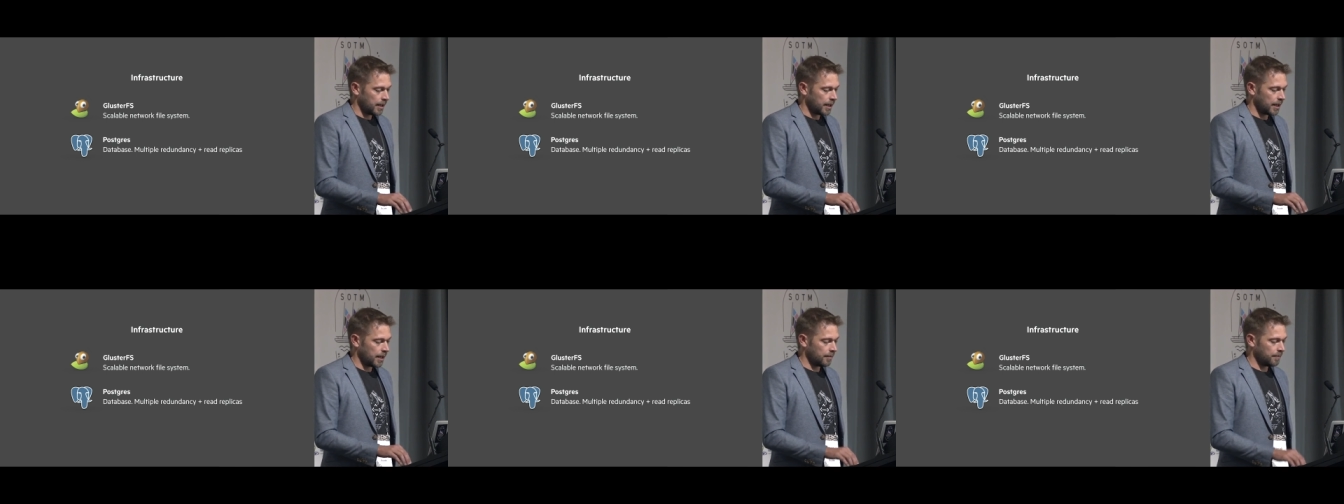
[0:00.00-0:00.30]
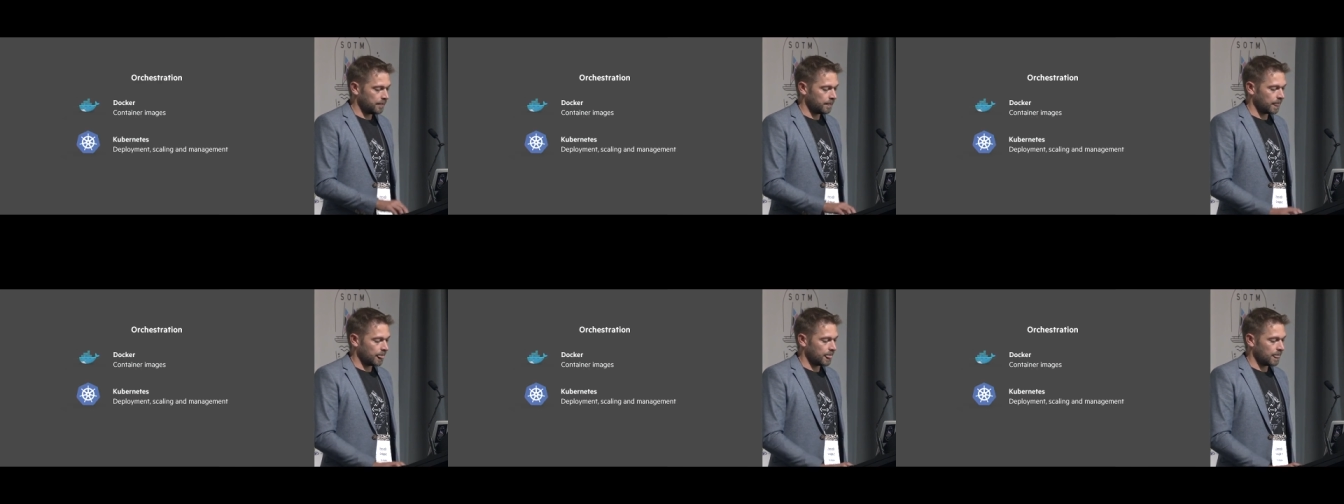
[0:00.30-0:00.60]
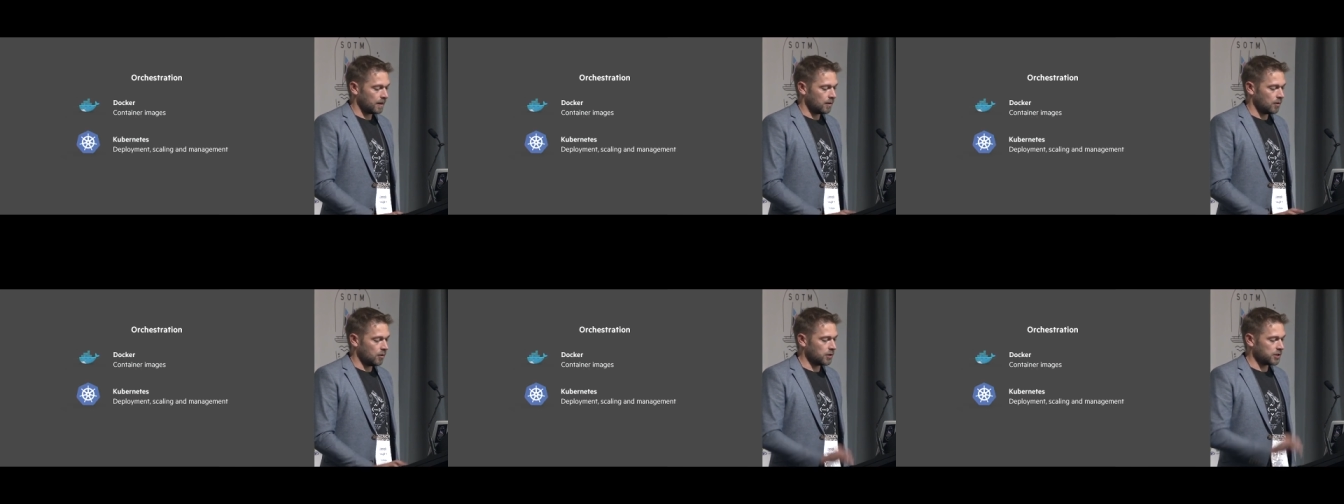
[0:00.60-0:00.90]
Um,
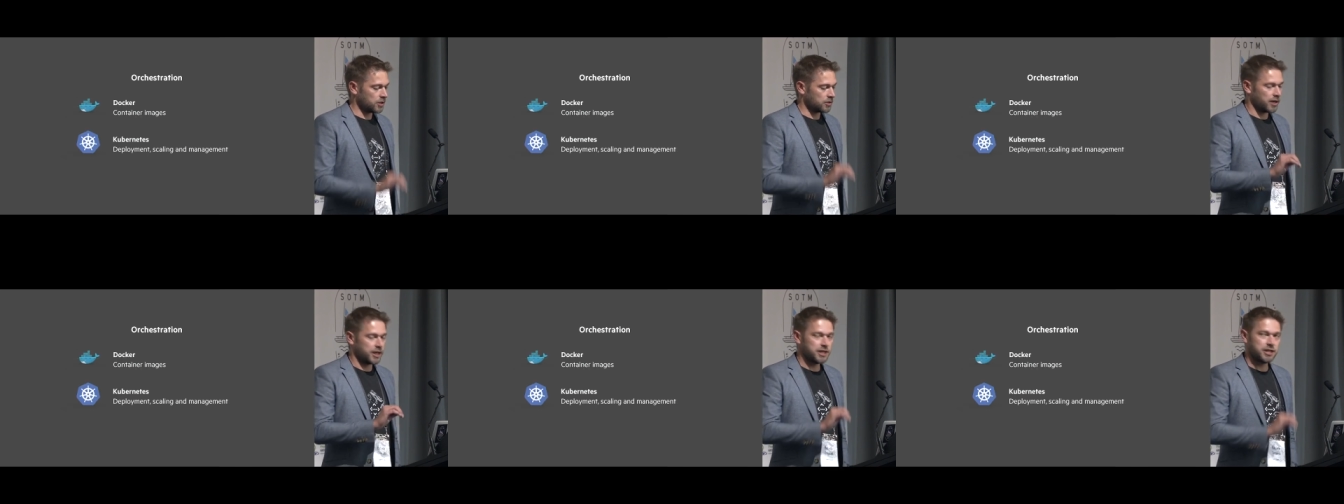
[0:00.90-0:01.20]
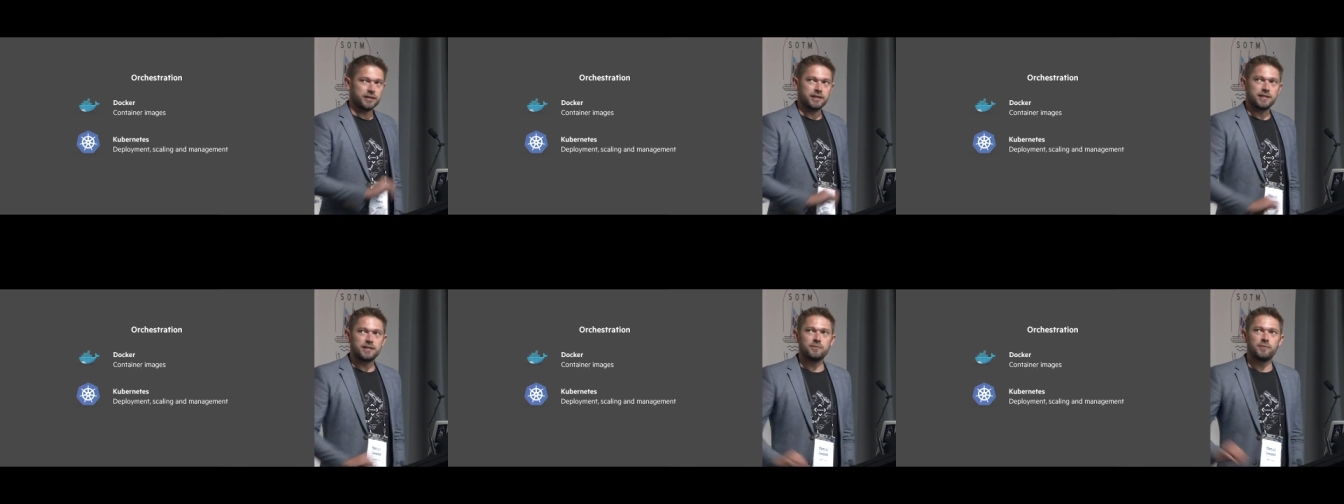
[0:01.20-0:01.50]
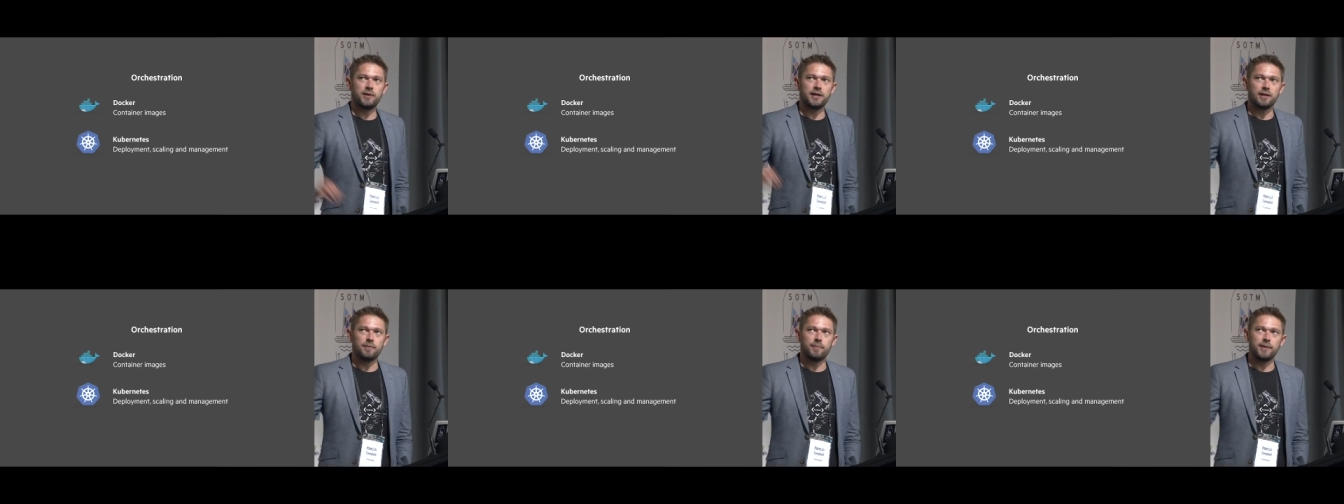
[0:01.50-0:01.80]
orchestration, this is
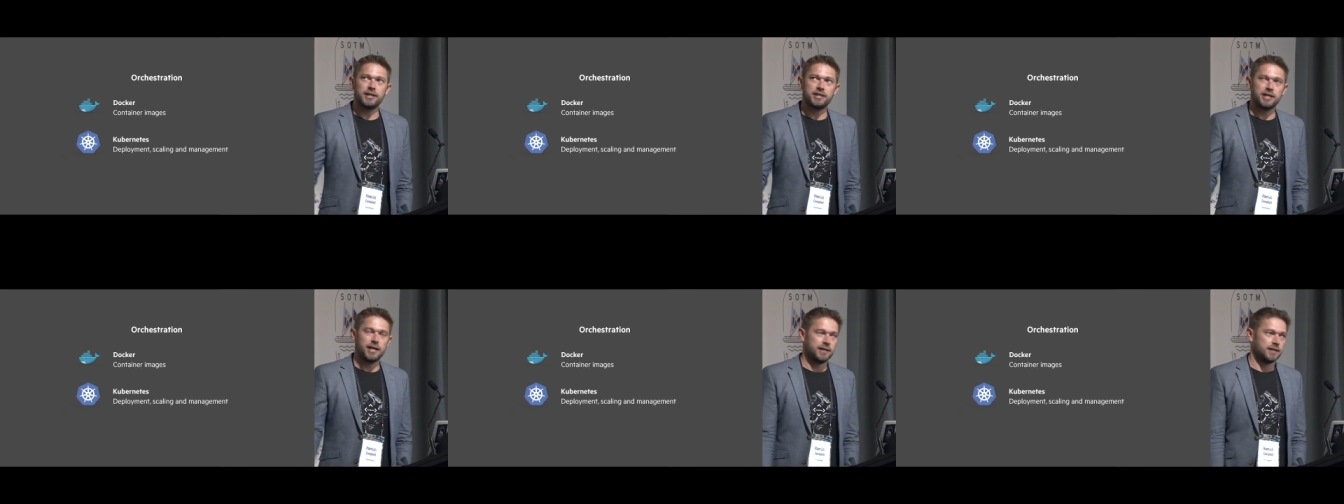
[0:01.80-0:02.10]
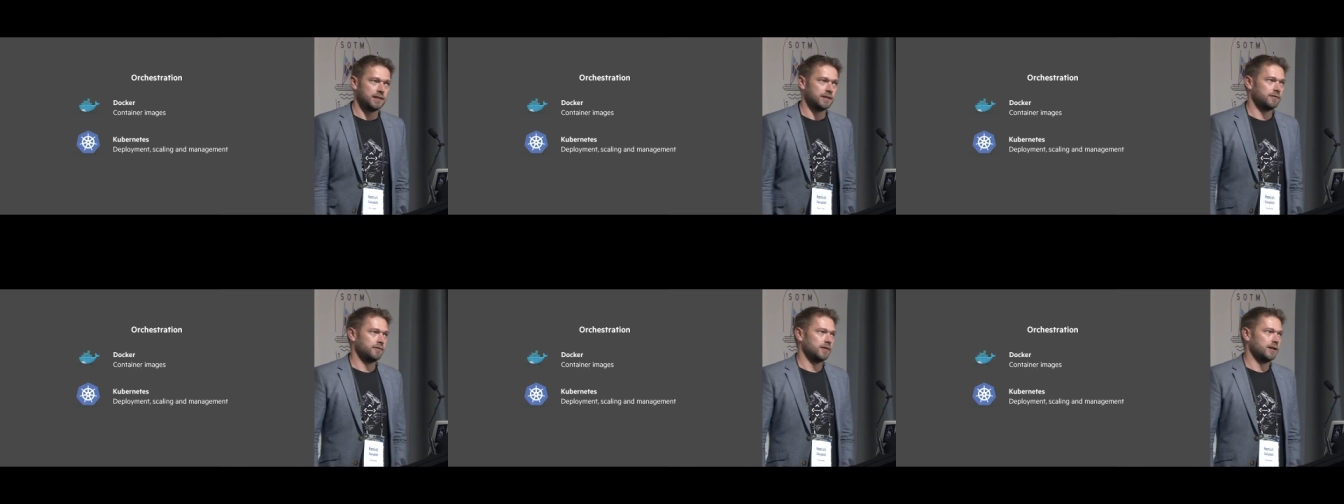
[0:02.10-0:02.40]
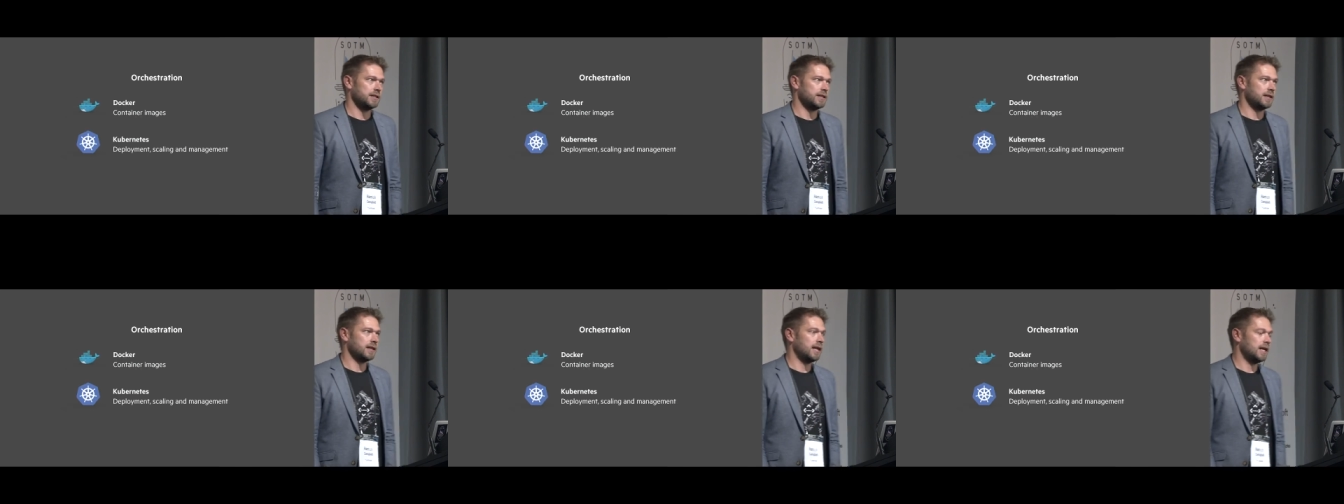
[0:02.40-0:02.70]
one of the big changes for
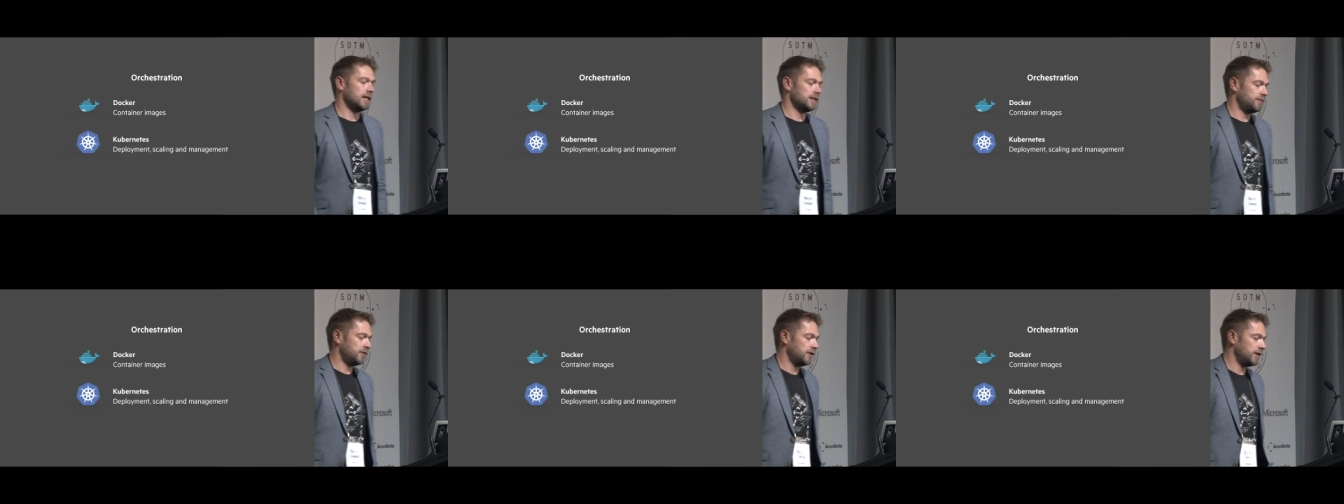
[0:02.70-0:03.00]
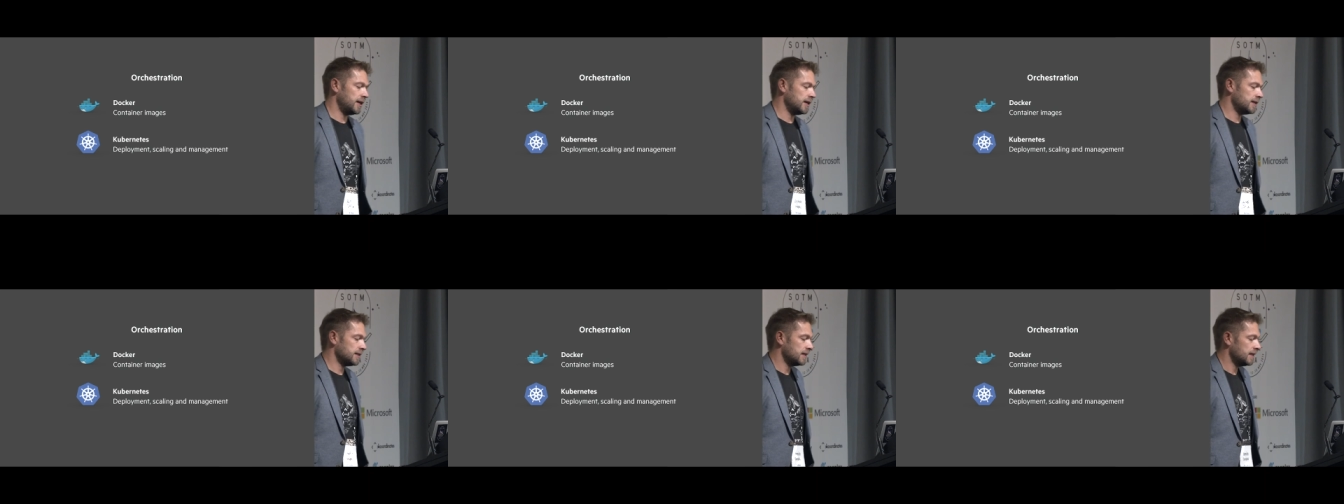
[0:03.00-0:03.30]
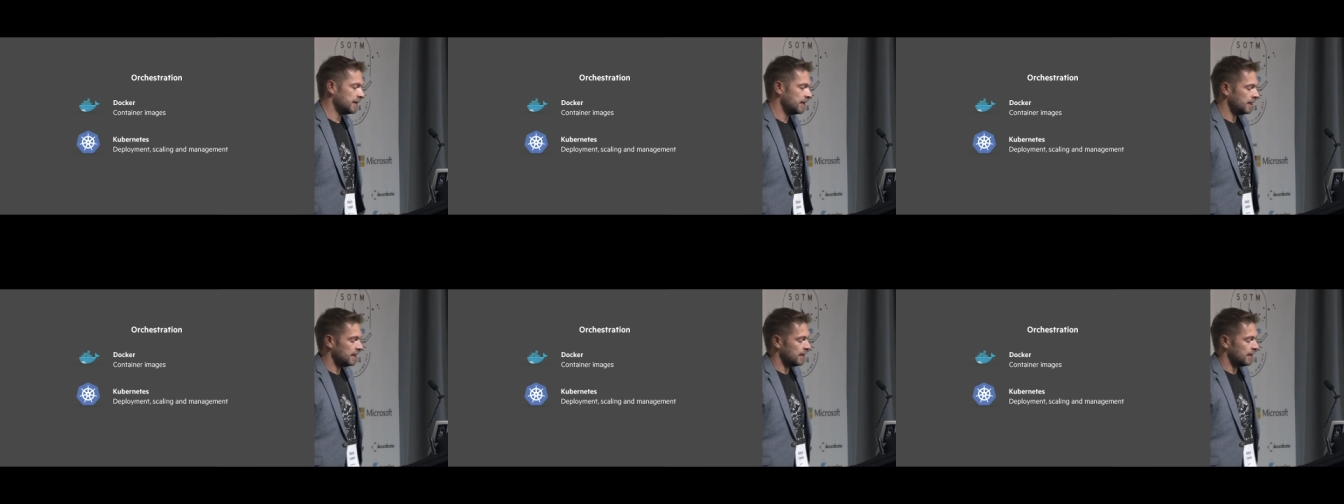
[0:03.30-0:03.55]
us in the last few years.